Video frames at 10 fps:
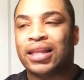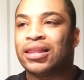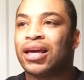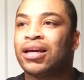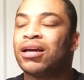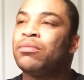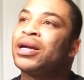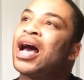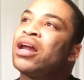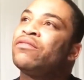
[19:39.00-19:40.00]
anything
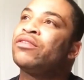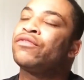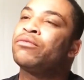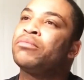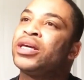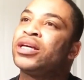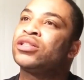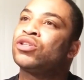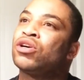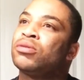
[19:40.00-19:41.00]
coming out of it for
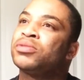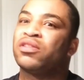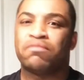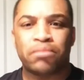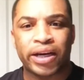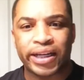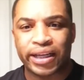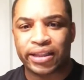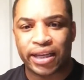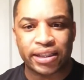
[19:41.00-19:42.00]
me in terms of
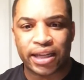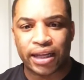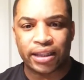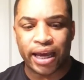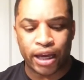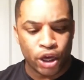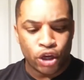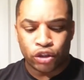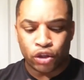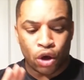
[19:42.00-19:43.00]
money and things like
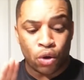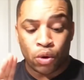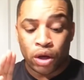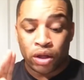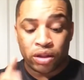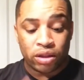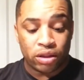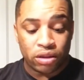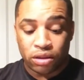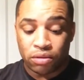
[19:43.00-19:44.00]
that. So
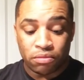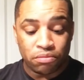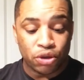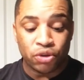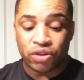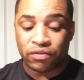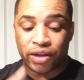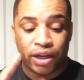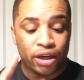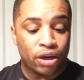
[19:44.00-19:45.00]

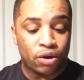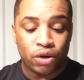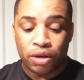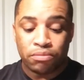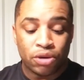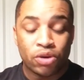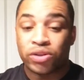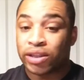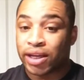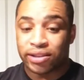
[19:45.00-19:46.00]
music video,
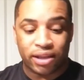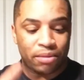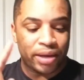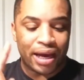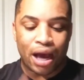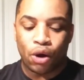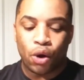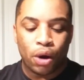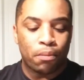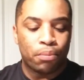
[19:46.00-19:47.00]
music that's coming
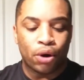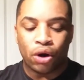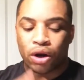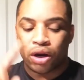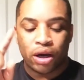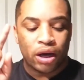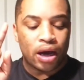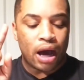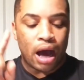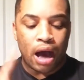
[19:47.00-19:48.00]
out, book,